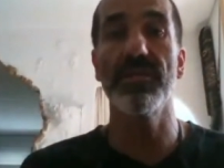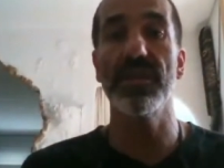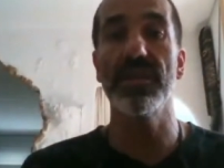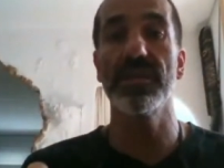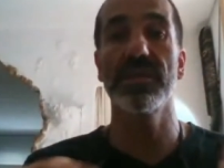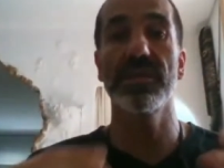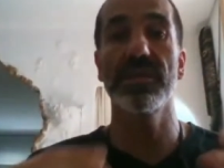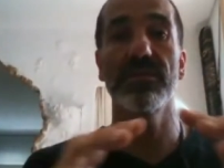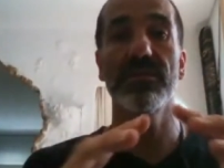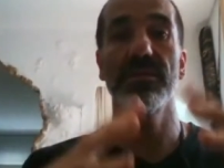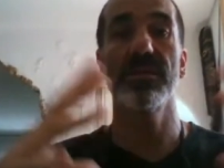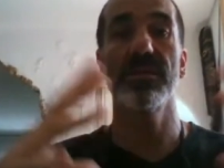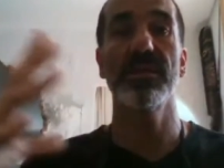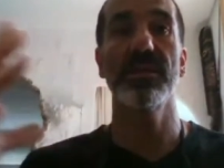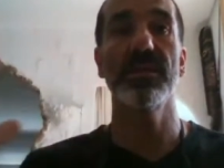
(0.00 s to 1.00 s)
this
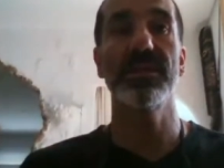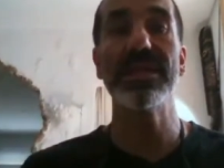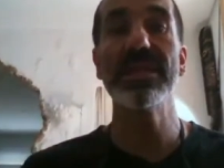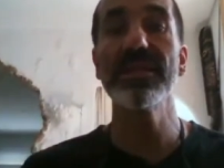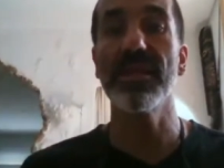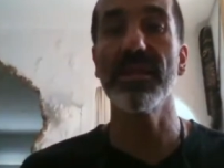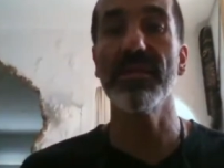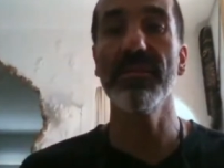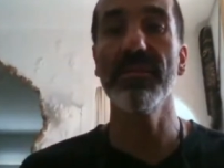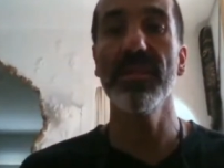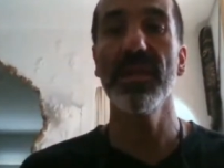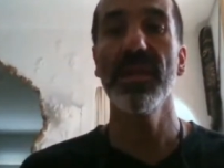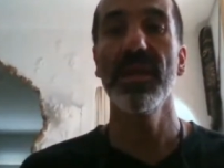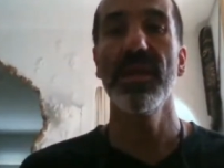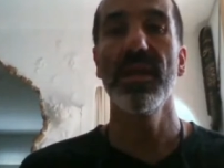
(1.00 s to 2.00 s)
system
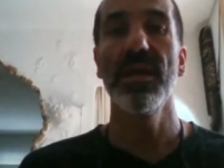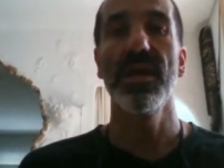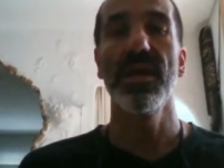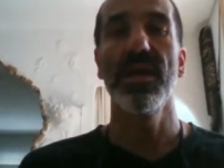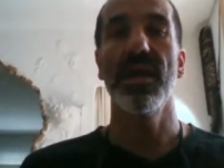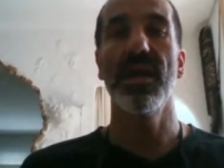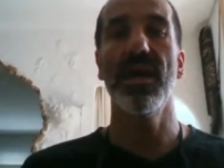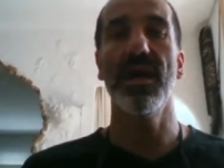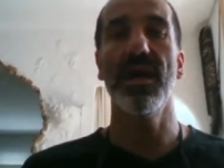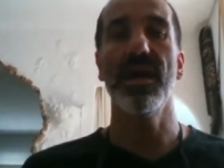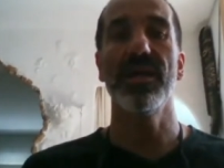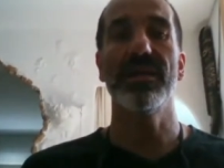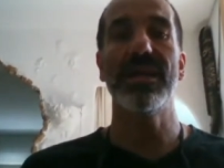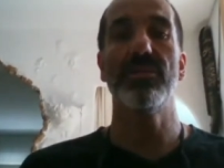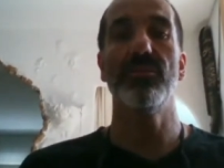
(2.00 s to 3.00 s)
uh,
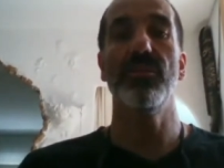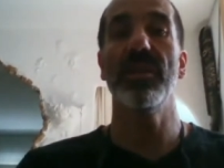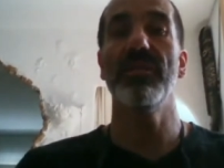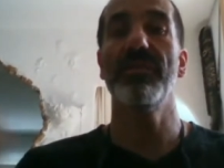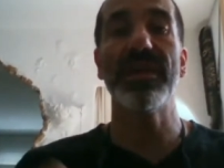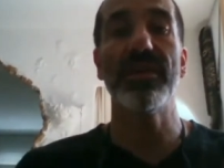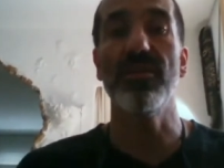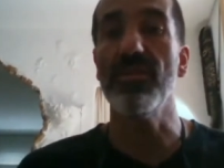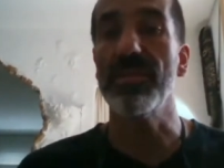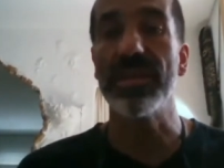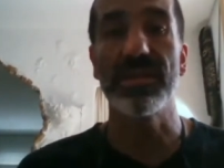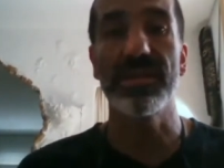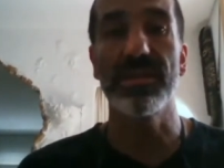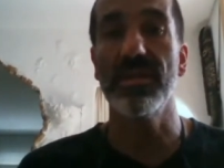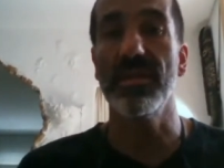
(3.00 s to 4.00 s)
that will affect
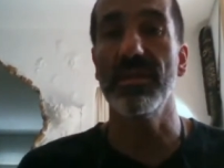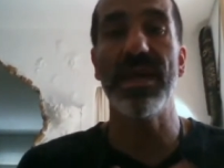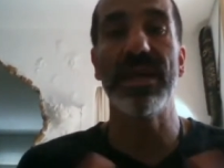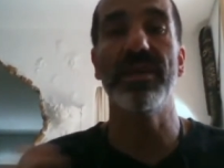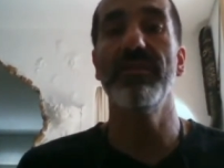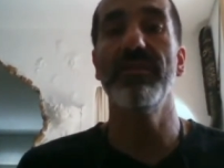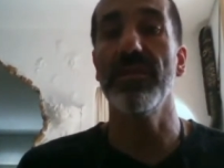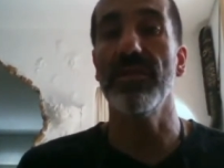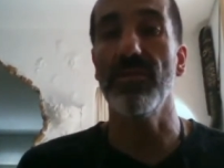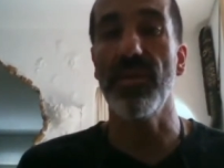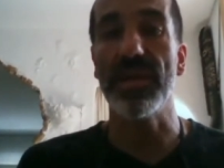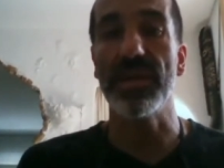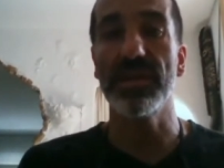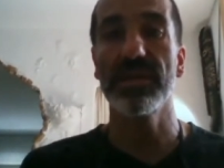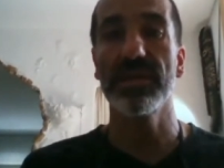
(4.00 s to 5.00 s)
humans in many different
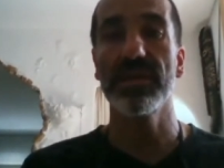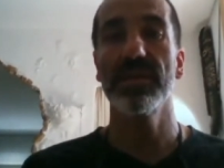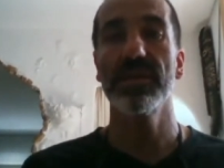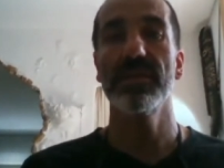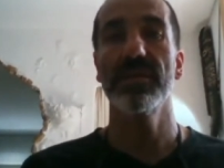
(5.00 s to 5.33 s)
ways